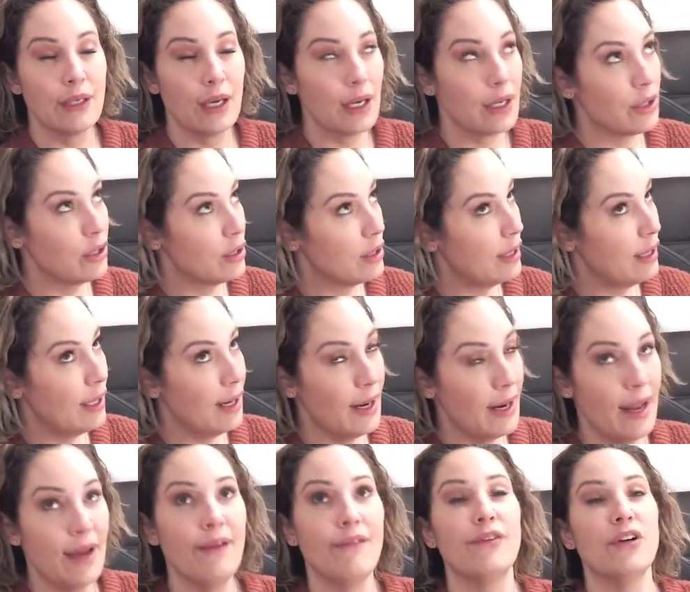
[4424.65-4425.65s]
I could
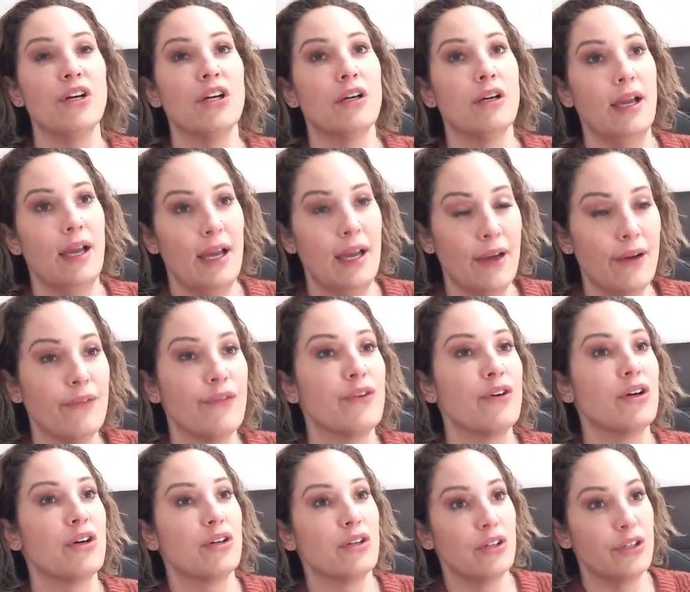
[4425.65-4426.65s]
never,
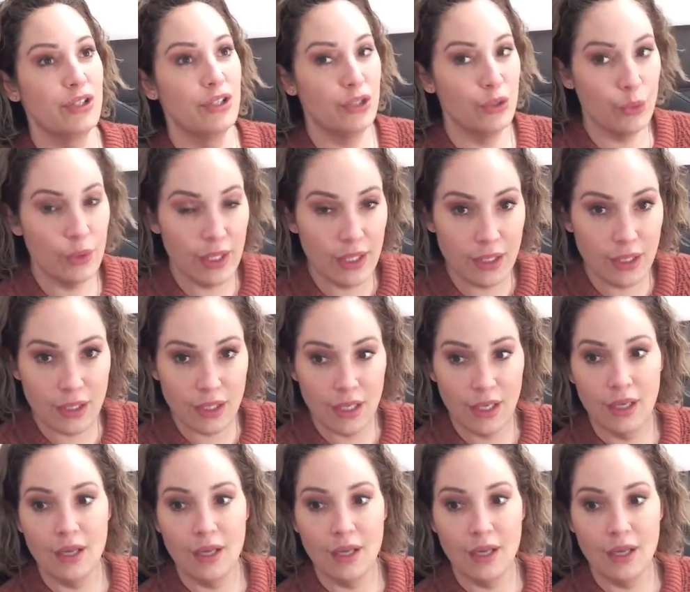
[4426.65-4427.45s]
ever do it.